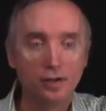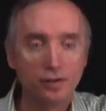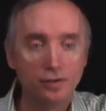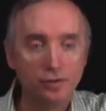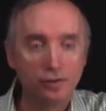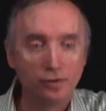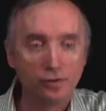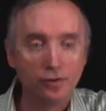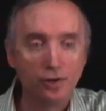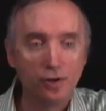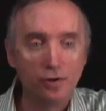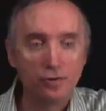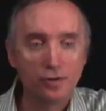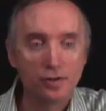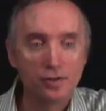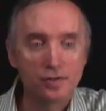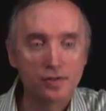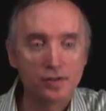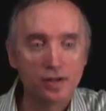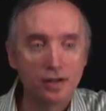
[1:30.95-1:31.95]
you'll
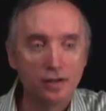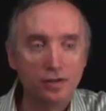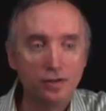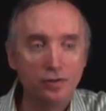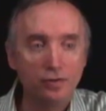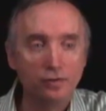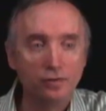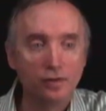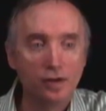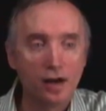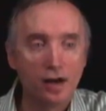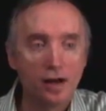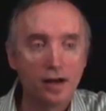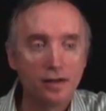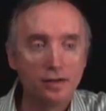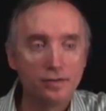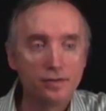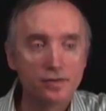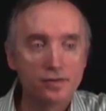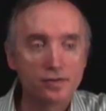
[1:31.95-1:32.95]
notice that you've
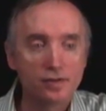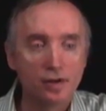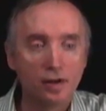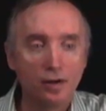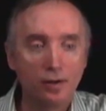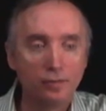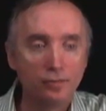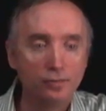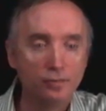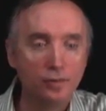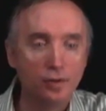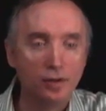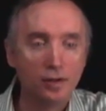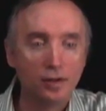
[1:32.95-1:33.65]
got some